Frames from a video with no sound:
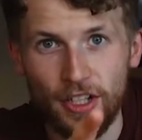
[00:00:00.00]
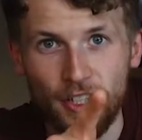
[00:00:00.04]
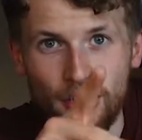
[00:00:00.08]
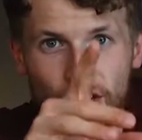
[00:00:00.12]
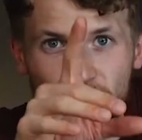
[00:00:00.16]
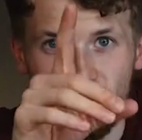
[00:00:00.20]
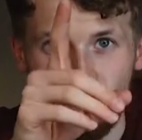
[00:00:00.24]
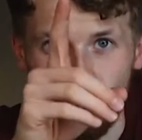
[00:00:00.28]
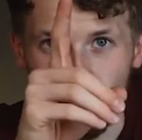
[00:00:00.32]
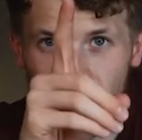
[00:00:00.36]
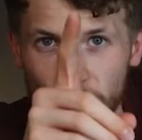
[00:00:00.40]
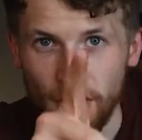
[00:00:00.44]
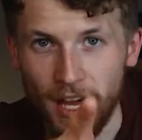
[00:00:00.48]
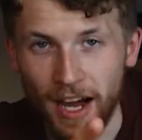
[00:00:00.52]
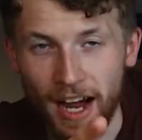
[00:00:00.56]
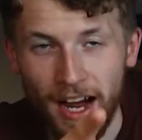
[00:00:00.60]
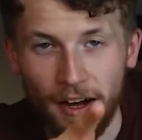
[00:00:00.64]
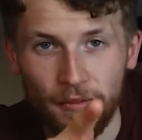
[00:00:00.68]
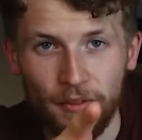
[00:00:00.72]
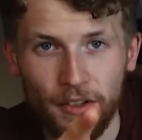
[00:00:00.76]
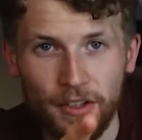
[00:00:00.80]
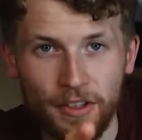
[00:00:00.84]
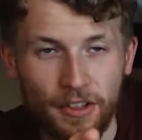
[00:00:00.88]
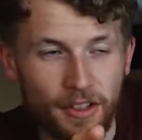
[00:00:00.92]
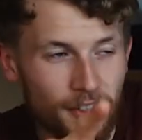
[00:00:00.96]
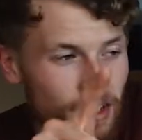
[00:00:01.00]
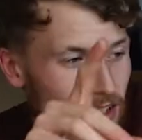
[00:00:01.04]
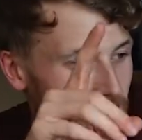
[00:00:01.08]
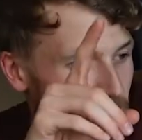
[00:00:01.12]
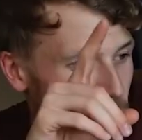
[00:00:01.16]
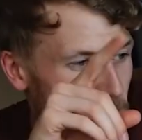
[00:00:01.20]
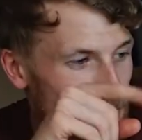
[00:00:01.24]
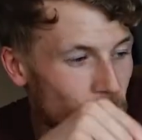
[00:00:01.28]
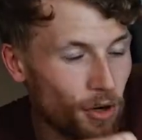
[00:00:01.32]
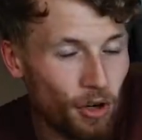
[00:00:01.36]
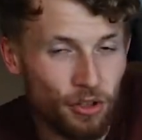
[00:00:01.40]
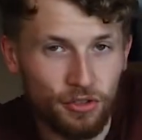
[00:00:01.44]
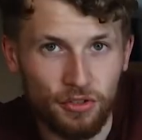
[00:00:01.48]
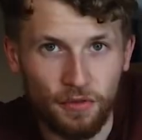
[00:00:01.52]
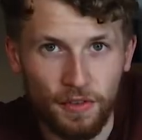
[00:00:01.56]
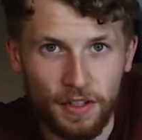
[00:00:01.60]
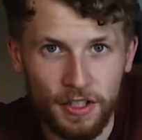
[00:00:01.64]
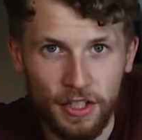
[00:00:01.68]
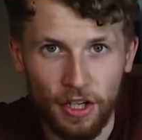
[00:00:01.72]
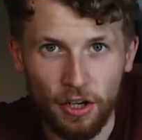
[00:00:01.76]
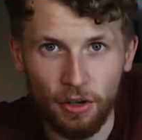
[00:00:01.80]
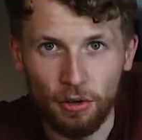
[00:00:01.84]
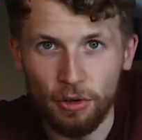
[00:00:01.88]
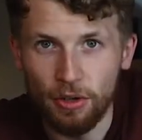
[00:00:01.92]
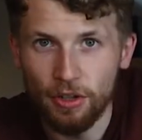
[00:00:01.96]
So if you haven't, pause the
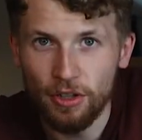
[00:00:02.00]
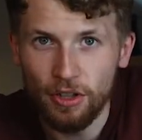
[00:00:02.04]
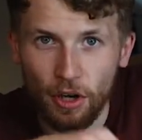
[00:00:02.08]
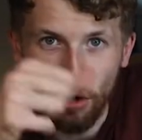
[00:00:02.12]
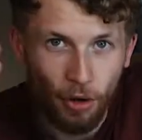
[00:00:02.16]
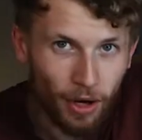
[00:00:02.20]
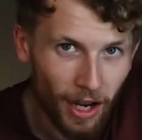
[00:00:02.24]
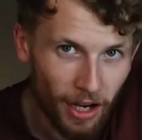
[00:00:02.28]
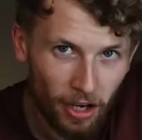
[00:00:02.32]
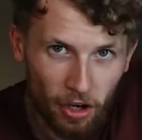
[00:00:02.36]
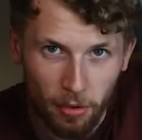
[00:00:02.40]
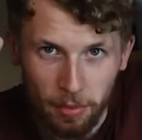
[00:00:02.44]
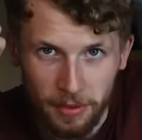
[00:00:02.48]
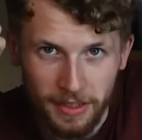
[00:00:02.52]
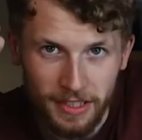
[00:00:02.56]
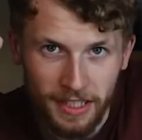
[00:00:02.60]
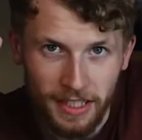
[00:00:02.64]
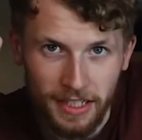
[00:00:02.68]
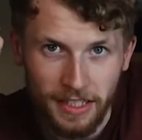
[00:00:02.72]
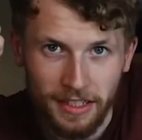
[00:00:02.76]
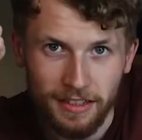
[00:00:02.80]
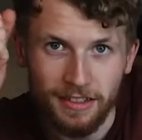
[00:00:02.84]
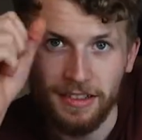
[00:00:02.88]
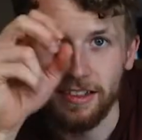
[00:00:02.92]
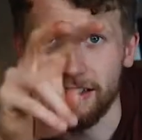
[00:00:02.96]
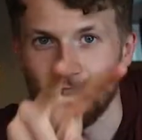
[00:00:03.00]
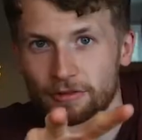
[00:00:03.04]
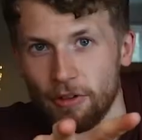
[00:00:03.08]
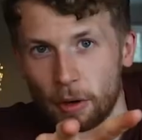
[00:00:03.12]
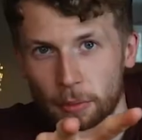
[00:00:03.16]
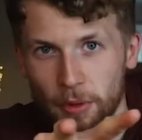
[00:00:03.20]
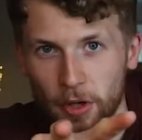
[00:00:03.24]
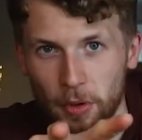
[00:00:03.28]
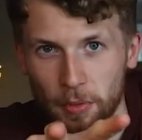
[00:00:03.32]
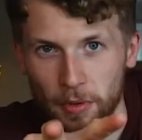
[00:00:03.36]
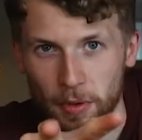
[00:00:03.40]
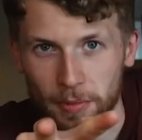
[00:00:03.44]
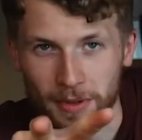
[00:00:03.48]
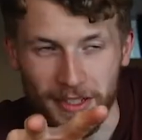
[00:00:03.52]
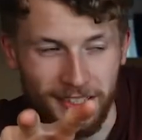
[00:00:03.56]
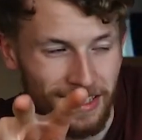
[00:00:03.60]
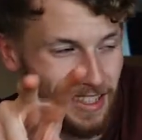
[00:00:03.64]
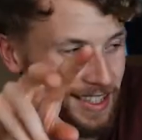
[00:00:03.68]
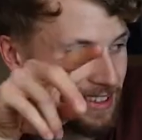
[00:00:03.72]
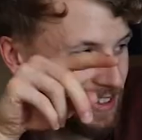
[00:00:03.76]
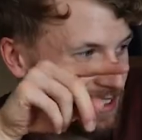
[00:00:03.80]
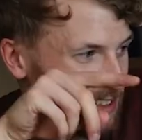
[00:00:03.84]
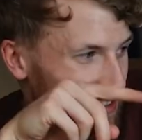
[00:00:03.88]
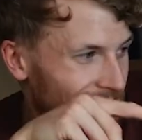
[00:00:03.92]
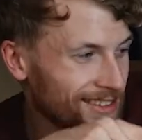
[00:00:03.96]
video, go get a cup of tea, grab a couple of
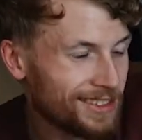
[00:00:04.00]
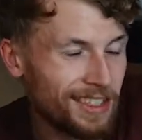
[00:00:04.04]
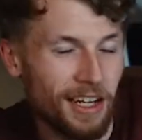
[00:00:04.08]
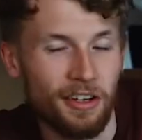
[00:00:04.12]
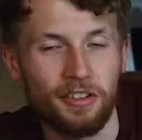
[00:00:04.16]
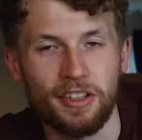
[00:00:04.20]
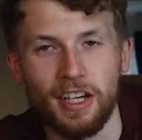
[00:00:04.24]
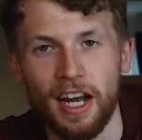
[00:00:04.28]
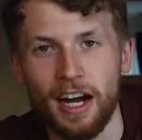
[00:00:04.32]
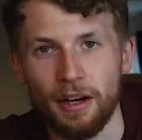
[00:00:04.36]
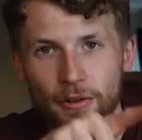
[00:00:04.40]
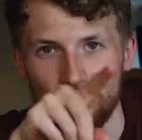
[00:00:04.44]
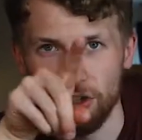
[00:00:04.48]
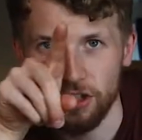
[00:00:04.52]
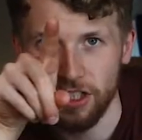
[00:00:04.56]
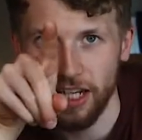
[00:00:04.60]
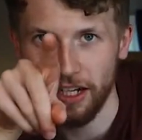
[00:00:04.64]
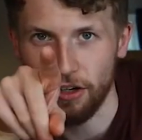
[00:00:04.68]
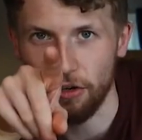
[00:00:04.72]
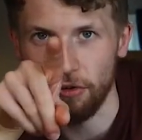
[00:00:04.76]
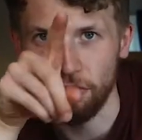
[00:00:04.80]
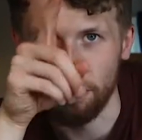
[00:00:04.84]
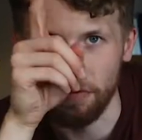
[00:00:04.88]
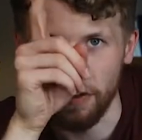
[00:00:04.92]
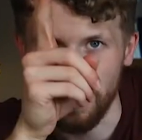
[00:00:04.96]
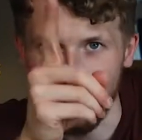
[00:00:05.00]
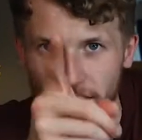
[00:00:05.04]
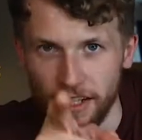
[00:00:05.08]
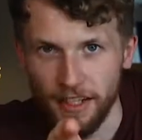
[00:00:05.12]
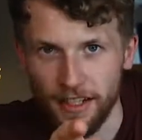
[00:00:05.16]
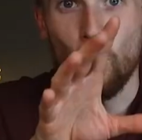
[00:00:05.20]
biscuits, sit on the couch, get comfy.